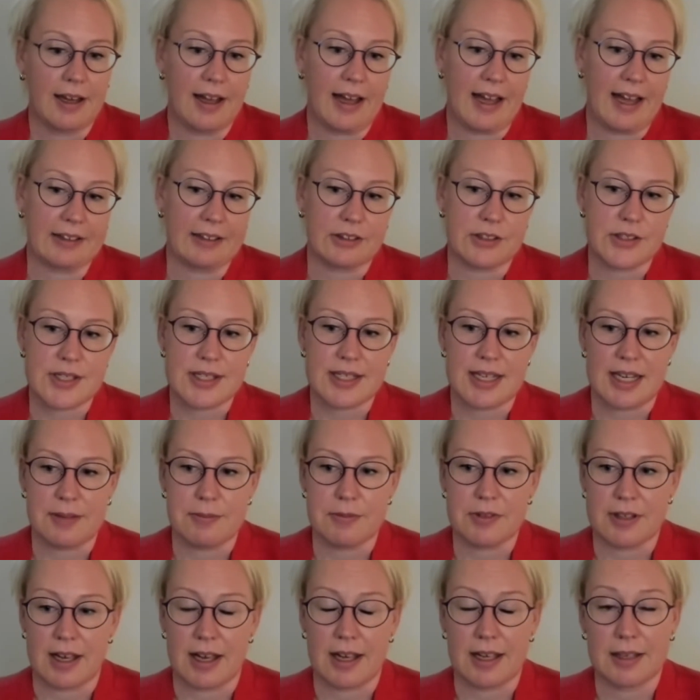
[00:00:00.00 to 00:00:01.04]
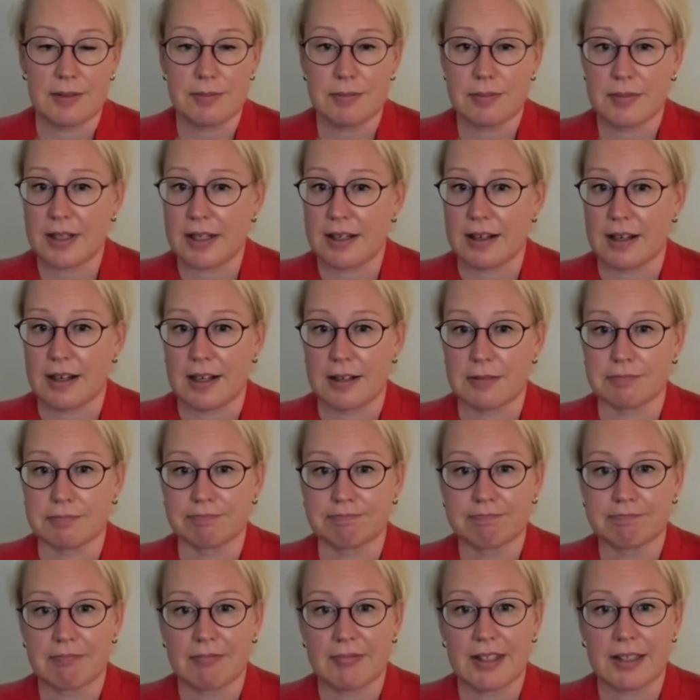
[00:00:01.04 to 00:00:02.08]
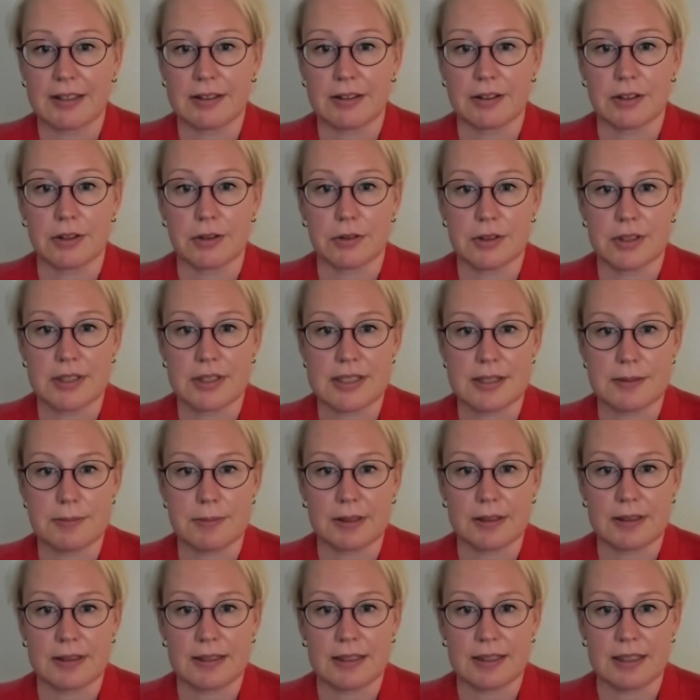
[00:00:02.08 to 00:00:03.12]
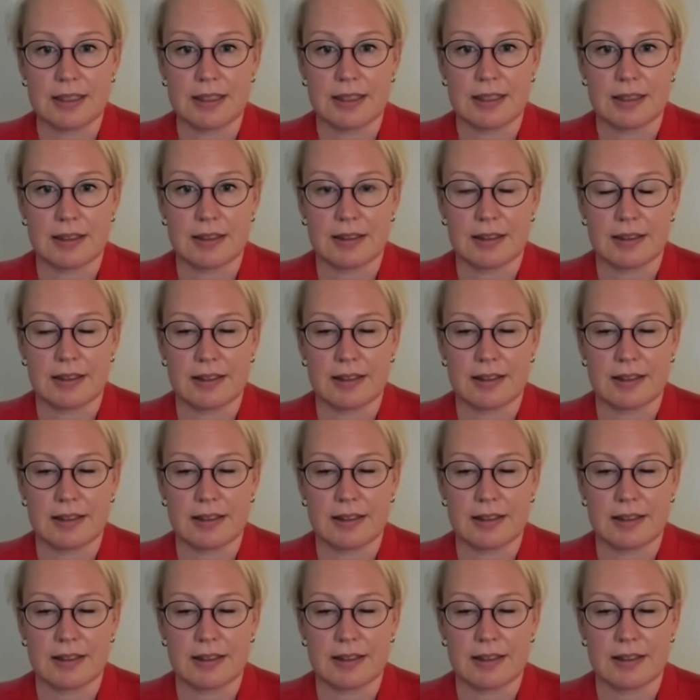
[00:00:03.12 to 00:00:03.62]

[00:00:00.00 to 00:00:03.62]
At the same time, disability,